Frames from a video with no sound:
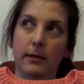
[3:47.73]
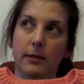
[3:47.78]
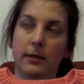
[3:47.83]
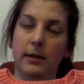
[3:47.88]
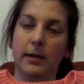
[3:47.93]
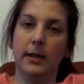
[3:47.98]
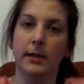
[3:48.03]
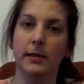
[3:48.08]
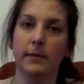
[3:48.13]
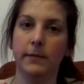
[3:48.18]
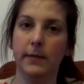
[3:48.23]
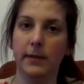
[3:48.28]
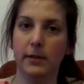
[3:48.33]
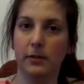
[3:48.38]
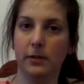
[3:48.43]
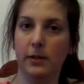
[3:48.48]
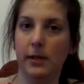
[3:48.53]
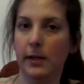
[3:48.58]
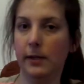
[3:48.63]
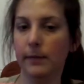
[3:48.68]
the end of
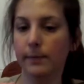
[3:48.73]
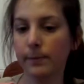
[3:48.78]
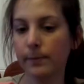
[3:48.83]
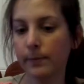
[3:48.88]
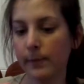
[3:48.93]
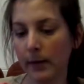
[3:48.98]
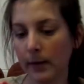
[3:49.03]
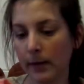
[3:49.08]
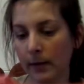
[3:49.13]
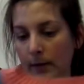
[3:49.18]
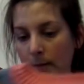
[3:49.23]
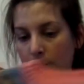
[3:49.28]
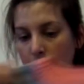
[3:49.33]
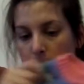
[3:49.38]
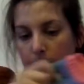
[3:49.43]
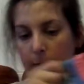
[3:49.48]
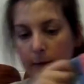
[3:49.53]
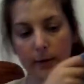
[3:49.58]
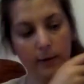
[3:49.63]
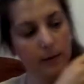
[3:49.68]
this year,
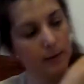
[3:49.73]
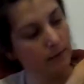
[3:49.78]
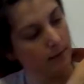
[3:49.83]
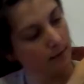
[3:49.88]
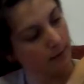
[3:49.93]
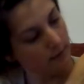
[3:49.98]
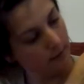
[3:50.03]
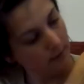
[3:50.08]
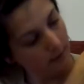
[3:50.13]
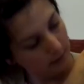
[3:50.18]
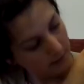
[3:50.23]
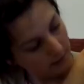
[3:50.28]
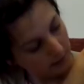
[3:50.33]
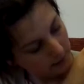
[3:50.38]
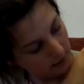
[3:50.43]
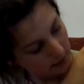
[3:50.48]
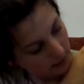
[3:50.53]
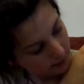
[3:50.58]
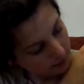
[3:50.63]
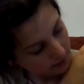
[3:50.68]
but
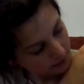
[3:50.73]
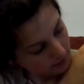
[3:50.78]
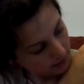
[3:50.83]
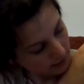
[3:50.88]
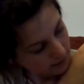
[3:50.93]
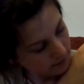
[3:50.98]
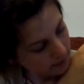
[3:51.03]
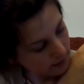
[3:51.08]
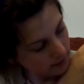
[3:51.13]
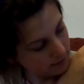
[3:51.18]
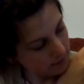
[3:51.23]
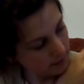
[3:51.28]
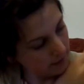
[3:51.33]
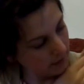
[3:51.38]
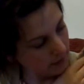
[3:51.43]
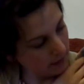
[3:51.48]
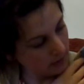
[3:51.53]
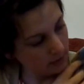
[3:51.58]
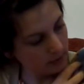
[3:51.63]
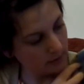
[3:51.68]
I thought it was very,
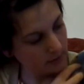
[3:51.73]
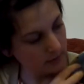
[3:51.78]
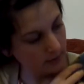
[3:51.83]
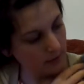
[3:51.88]
very cute.